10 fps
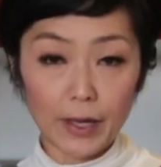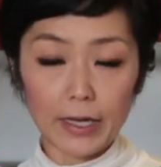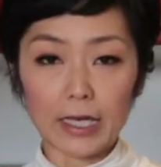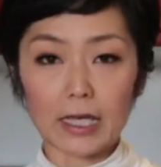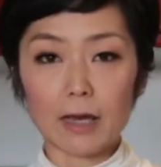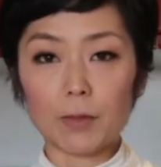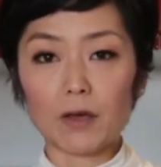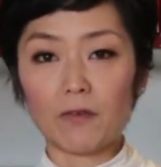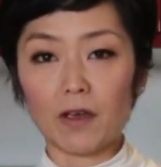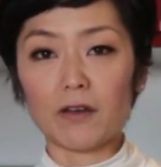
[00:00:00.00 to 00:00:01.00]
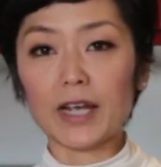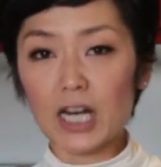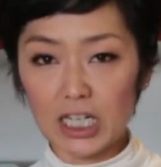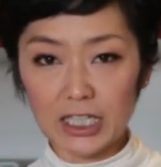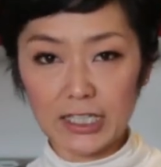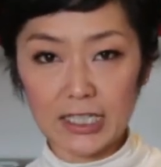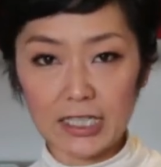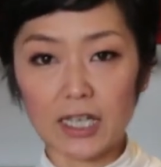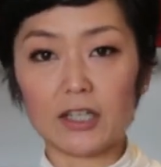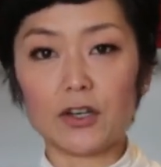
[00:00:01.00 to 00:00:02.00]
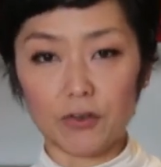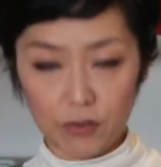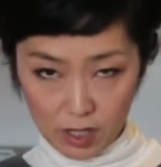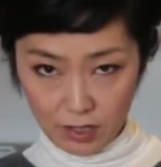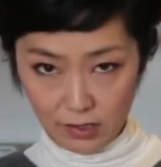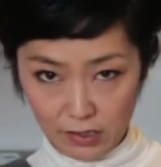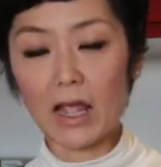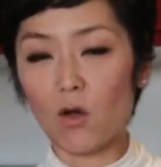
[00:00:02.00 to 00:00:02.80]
it can be very hearty and nutritious.